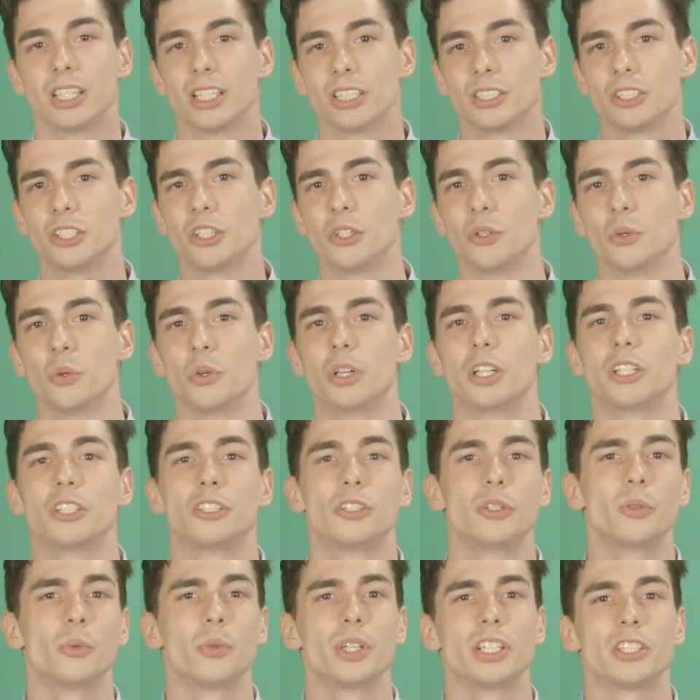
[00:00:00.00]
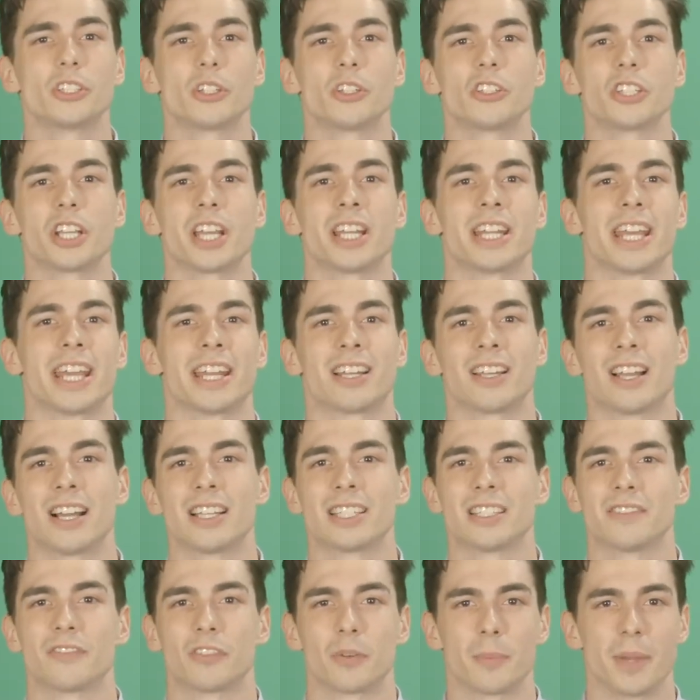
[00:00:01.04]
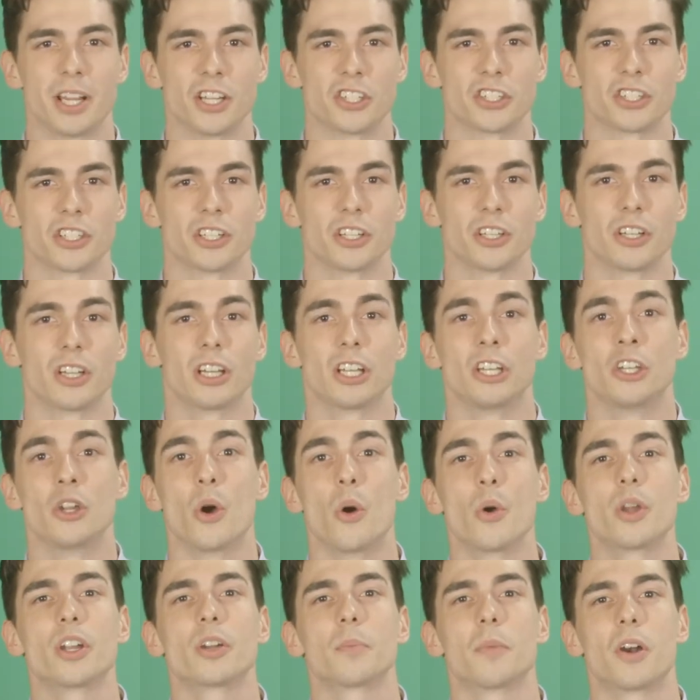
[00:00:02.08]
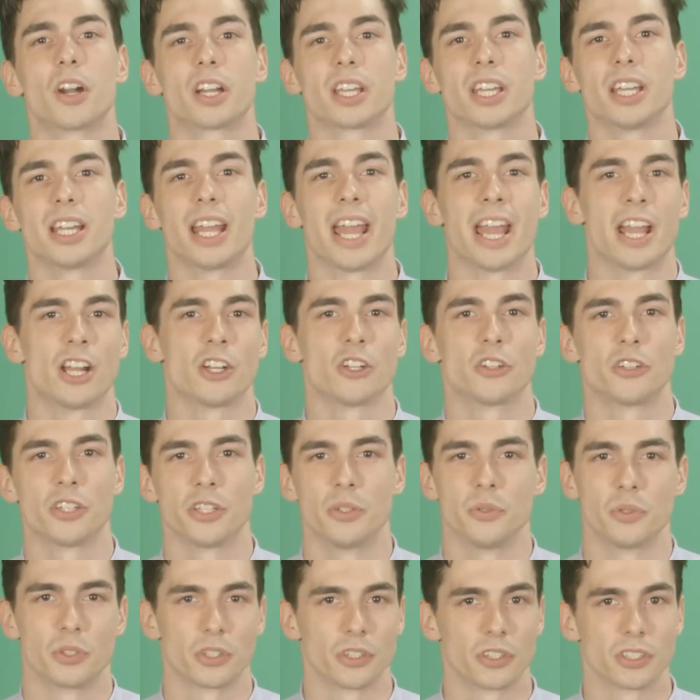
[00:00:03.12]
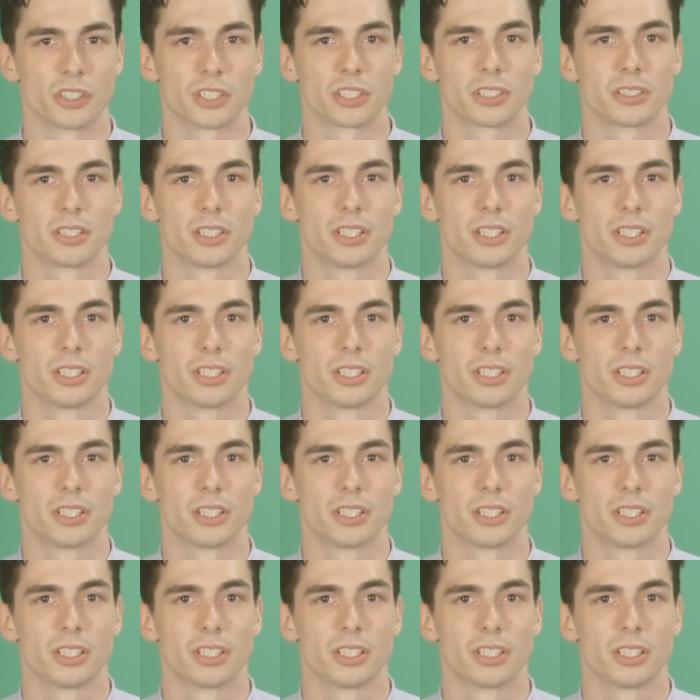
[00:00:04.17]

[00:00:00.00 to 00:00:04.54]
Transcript: 2. Do research and analyze information. Know your market and your users.